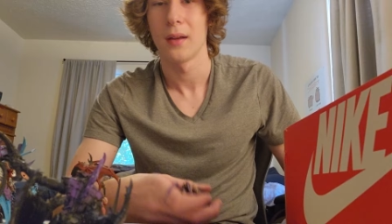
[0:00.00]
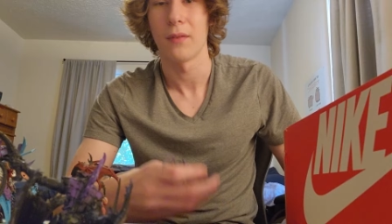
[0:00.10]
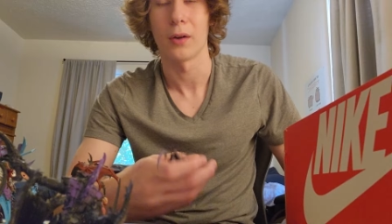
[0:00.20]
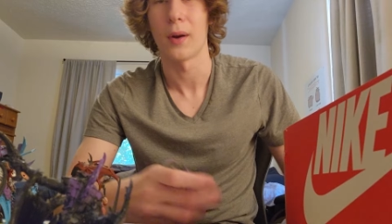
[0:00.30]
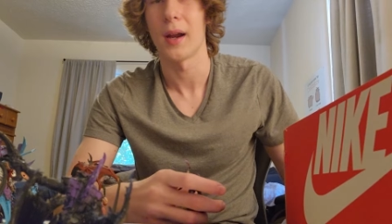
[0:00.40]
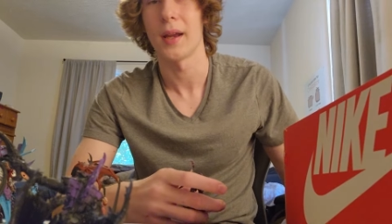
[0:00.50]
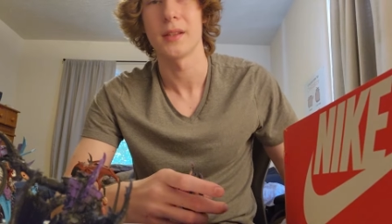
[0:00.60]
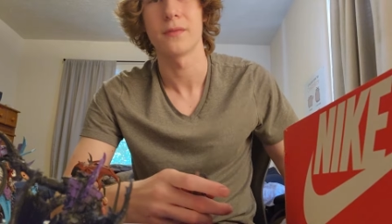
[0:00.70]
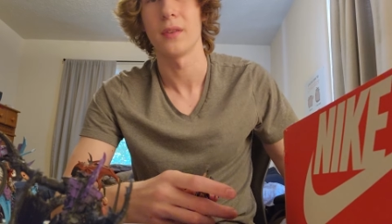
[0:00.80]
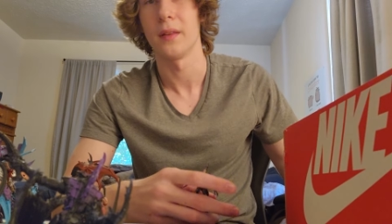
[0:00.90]
Von
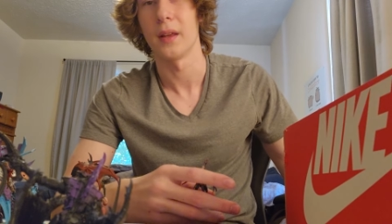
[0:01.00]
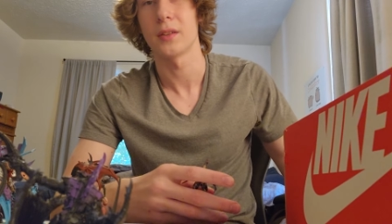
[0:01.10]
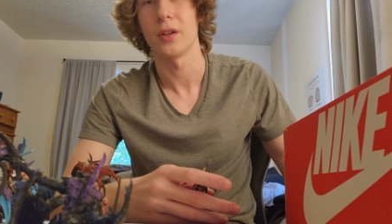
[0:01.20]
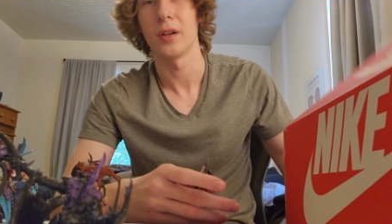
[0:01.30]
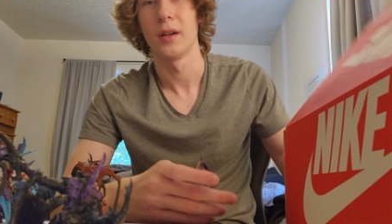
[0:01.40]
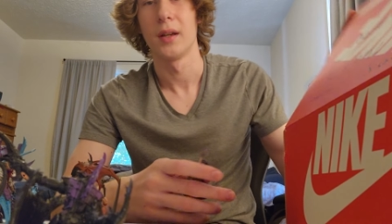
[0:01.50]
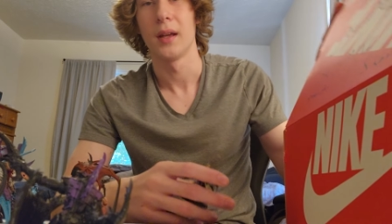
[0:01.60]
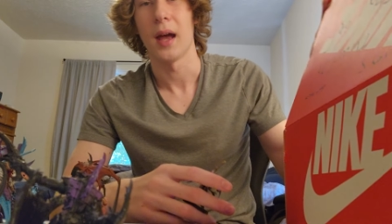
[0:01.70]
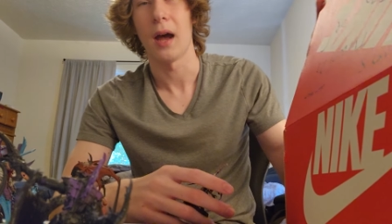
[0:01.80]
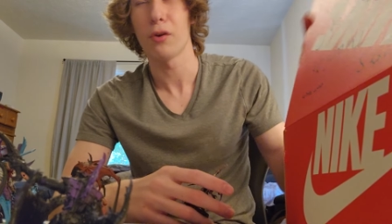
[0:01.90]
Ryans and Lictor.
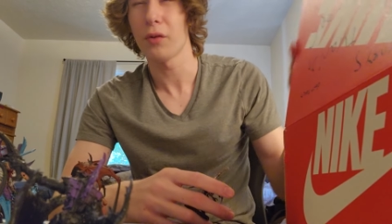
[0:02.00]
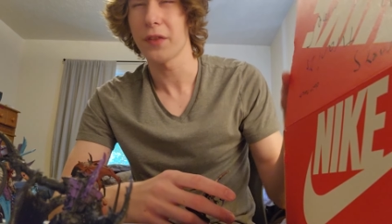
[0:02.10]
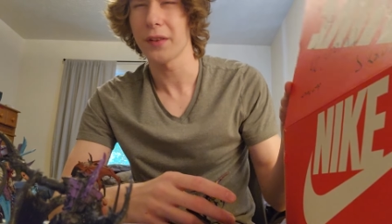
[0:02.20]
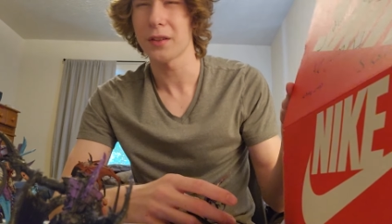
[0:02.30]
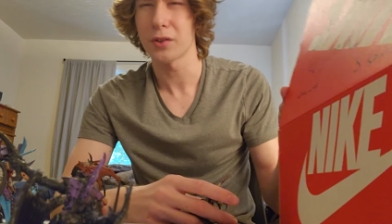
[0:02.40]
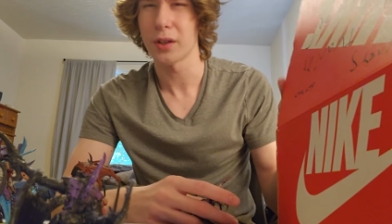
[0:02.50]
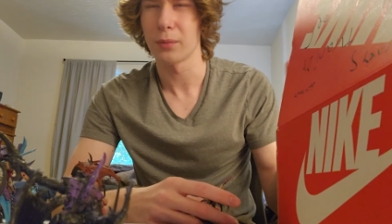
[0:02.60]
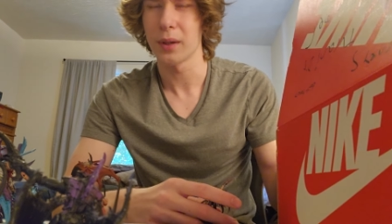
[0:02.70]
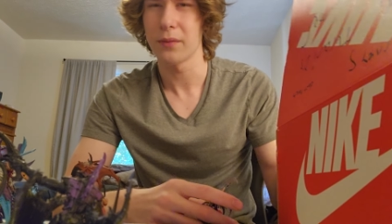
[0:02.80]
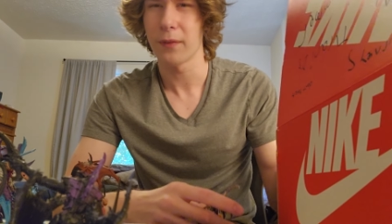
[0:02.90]
I don't know if the Lictor
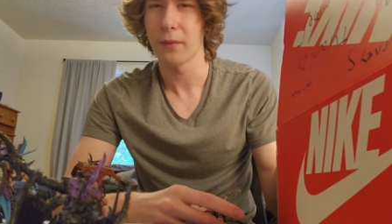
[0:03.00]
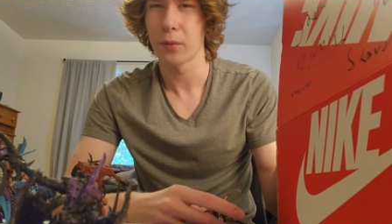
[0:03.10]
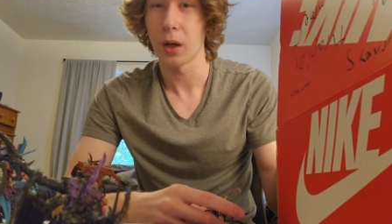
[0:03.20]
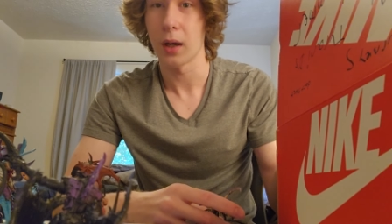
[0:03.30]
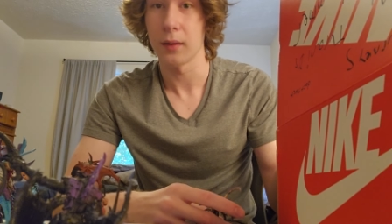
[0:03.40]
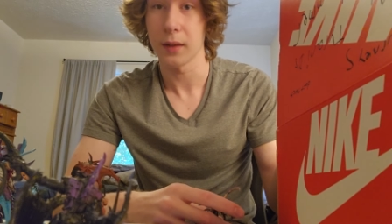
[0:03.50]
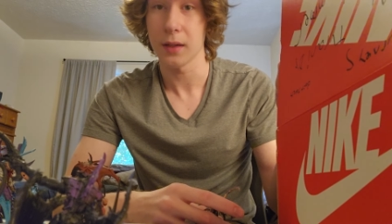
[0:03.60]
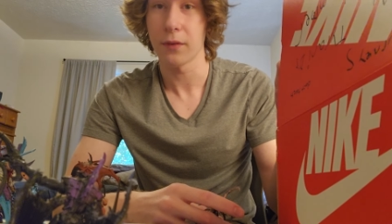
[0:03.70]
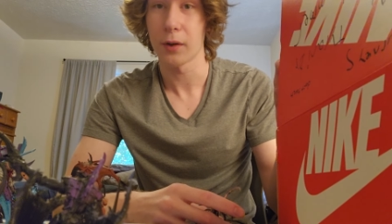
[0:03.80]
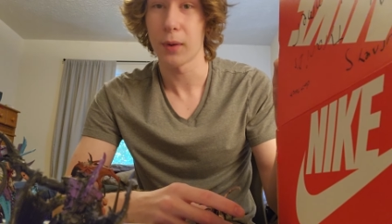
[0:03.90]
can
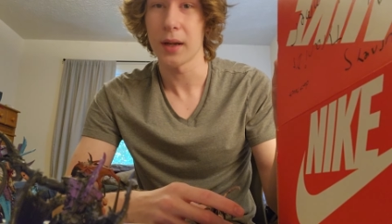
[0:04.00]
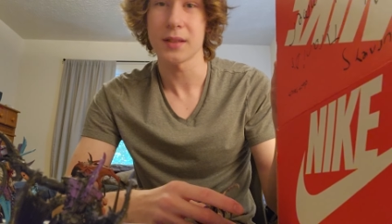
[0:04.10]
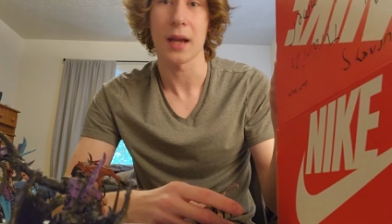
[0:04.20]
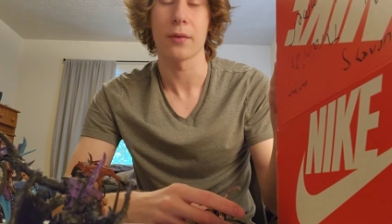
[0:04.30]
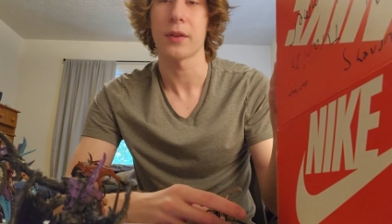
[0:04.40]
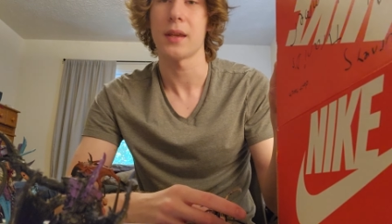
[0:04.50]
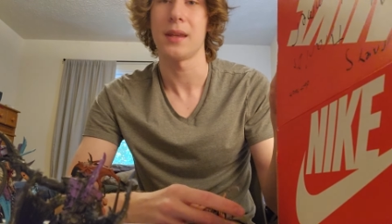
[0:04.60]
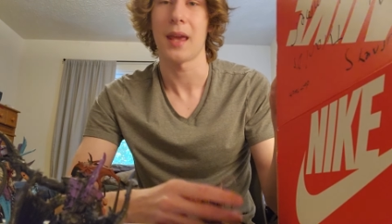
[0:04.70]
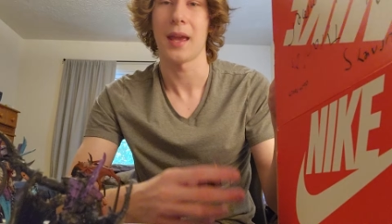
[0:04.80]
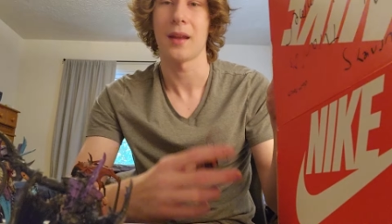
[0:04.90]
lead Von Ryans. I don't think
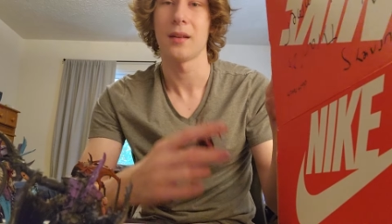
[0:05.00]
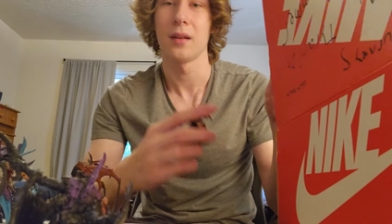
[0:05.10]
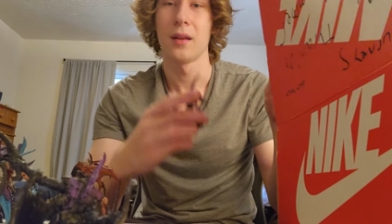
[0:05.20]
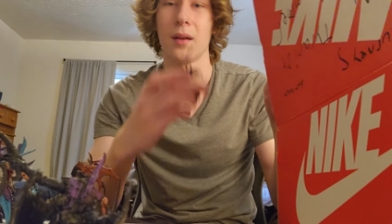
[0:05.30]
he can.